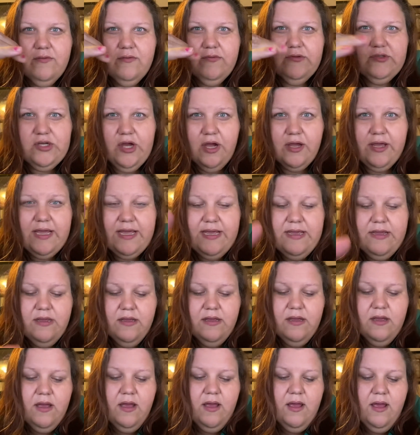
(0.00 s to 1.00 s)
jogging
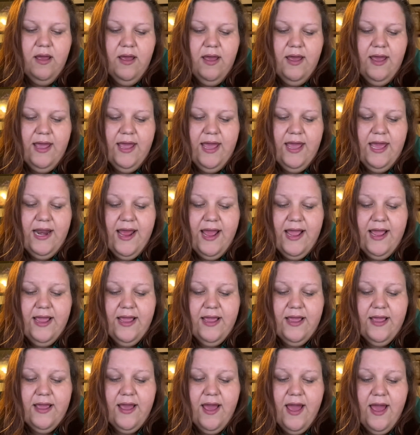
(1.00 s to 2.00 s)
and
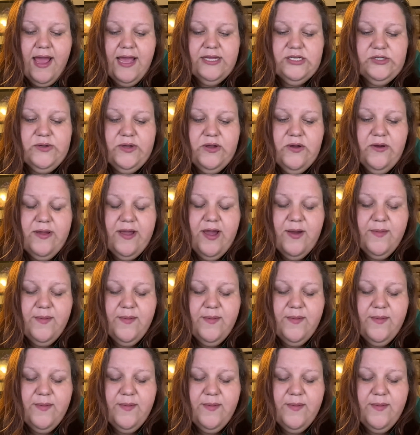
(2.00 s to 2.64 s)
I enjoy going out